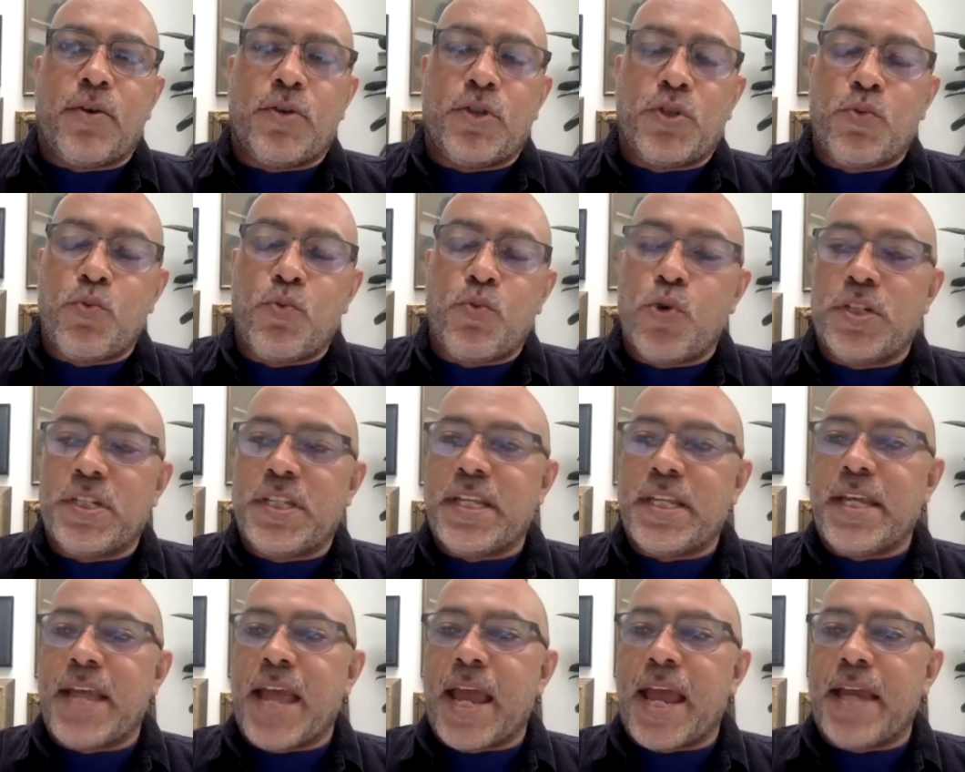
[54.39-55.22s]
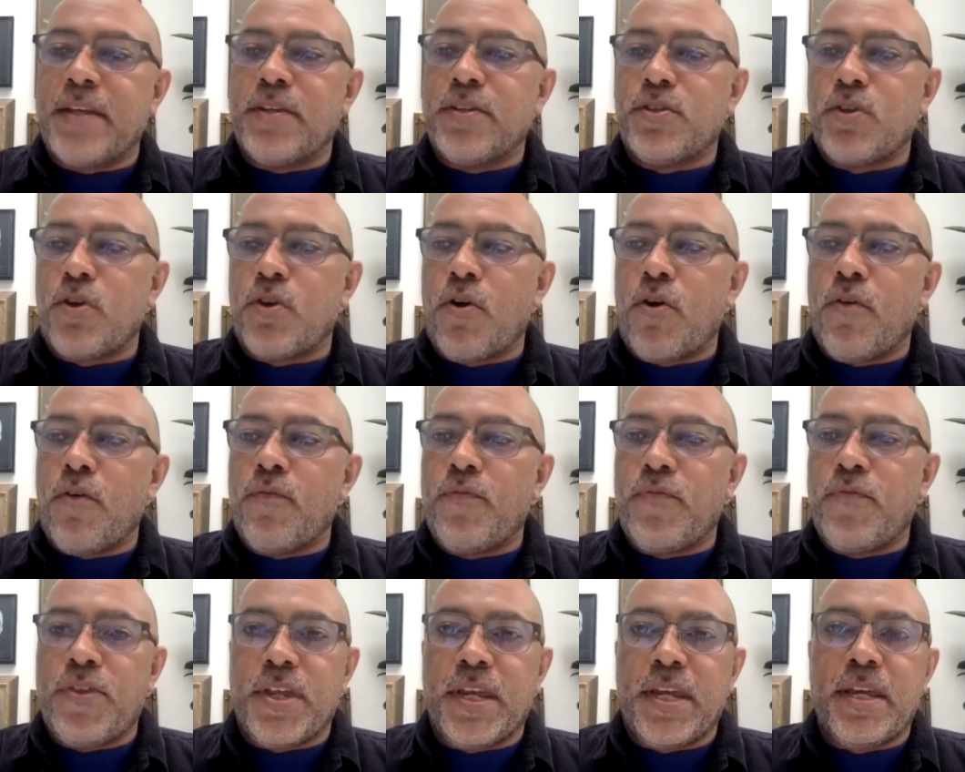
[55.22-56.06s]
towards the end
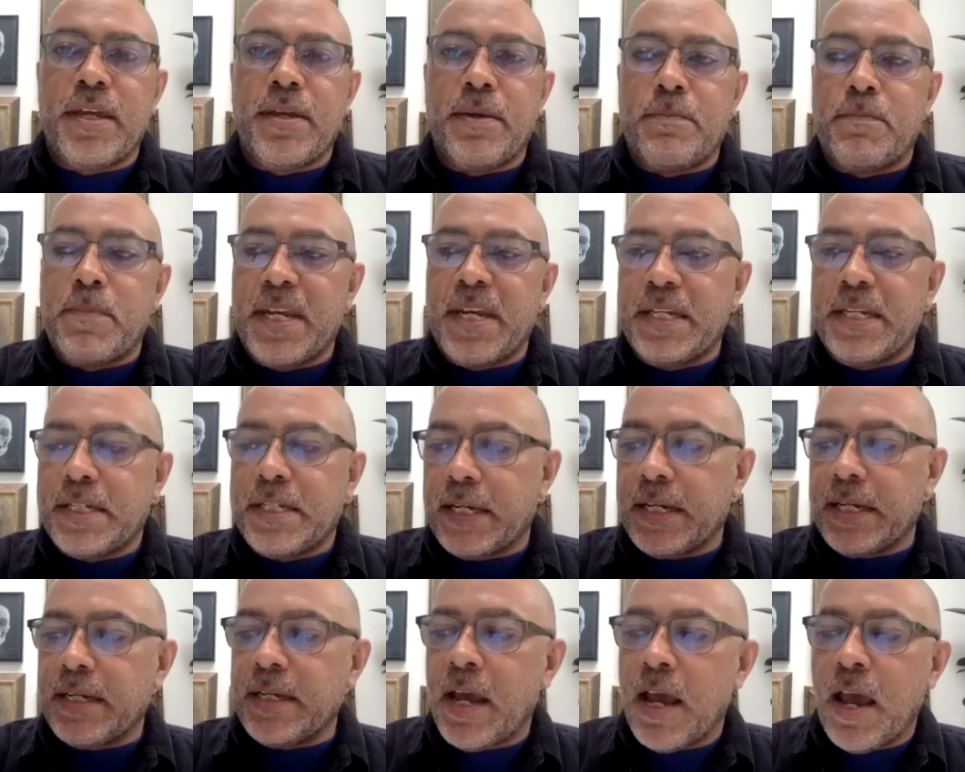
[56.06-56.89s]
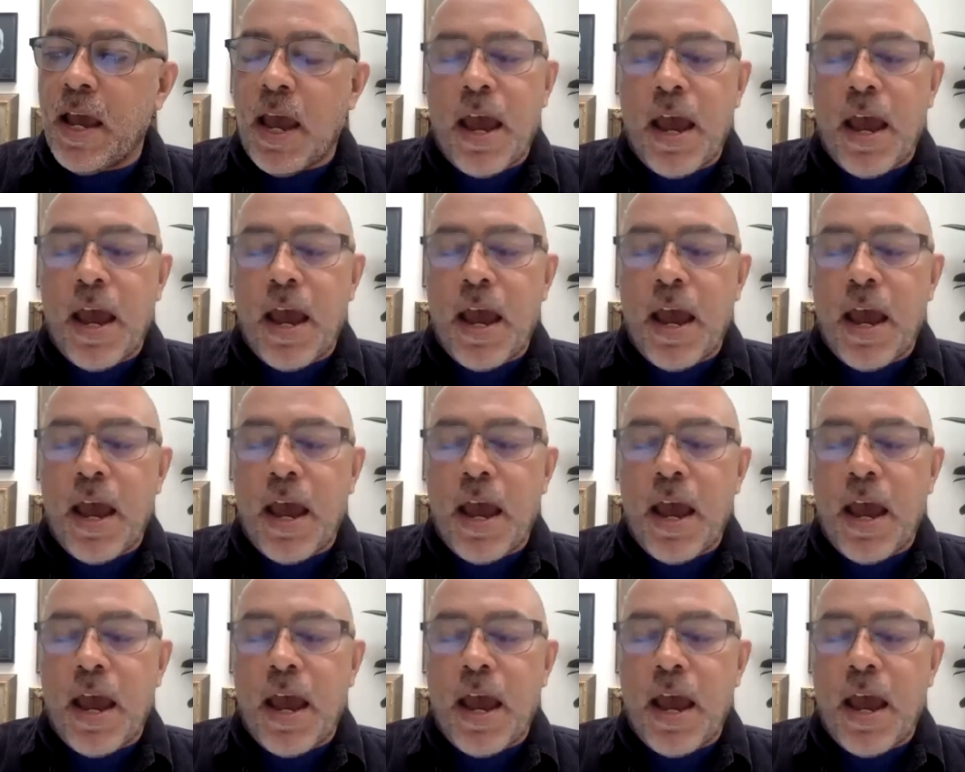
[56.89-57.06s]
of the meeting.